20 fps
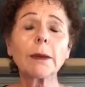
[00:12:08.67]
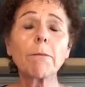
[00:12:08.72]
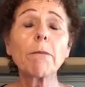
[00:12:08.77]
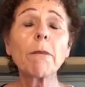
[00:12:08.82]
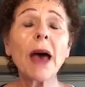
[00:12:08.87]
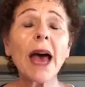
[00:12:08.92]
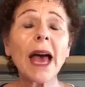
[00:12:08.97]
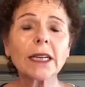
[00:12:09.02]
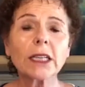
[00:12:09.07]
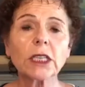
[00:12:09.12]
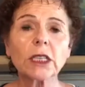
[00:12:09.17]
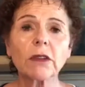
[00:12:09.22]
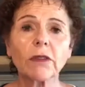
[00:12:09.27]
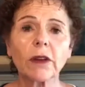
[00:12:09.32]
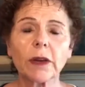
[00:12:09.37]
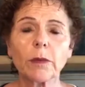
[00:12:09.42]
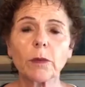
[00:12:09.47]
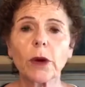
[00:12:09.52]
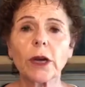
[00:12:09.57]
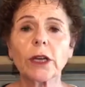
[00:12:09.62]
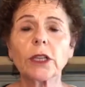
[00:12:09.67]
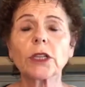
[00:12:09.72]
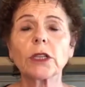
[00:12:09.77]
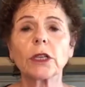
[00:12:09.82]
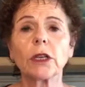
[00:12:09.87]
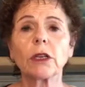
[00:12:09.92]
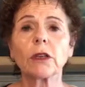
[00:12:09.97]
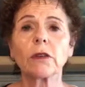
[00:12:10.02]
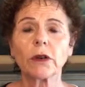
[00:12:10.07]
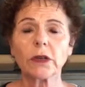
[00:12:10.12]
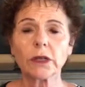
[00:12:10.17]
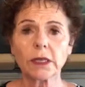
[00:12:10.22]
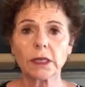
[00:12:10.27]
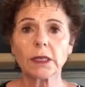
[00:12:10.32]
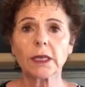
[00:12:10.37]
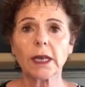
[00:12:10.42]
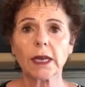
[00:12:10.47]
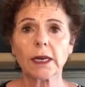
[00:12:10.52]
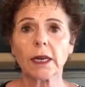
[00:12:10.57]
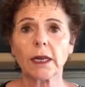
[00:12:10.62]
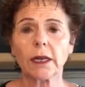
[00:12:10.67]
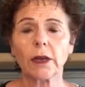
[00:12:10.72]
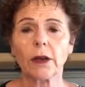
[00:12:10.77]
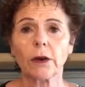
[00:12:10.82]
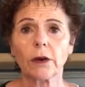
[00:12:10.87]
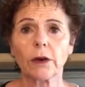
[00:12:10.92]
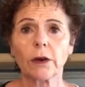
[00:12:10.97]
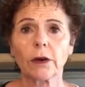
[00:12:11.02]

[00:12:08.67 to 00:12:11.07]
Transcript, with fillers: match the vibration the universe is sending you?